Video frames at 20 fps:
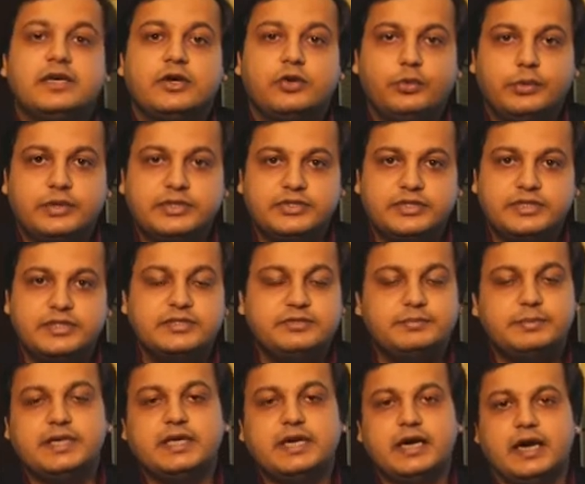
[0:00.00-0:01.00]
questions
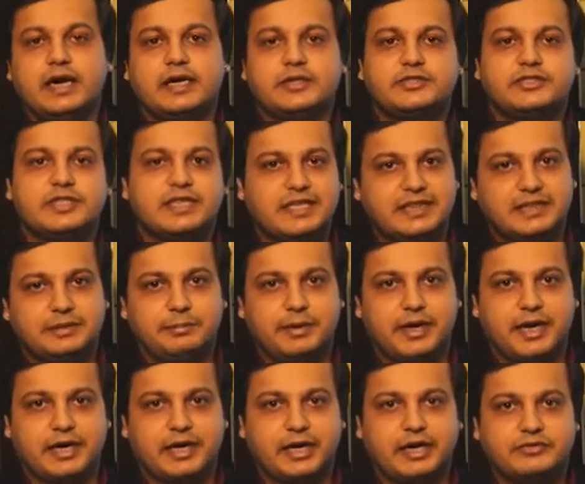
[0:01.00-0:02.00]
being asked in the
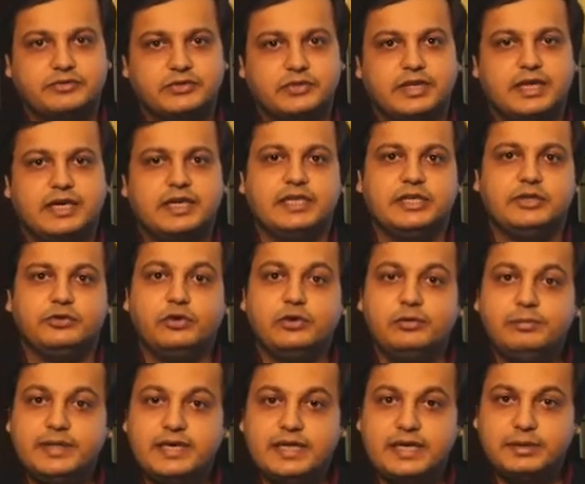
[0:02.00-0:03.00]
paragraph so that you will
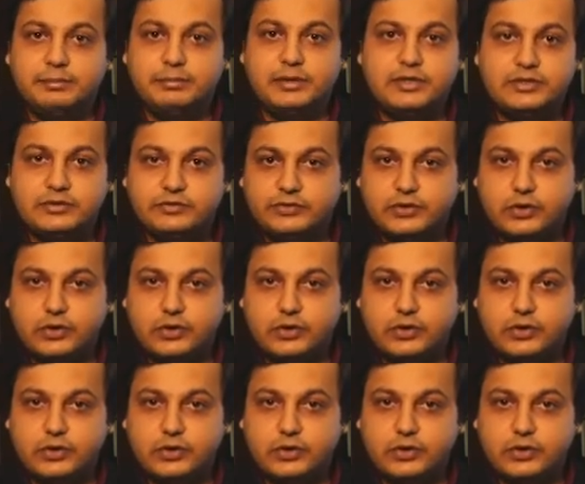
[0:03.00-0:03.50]
be able to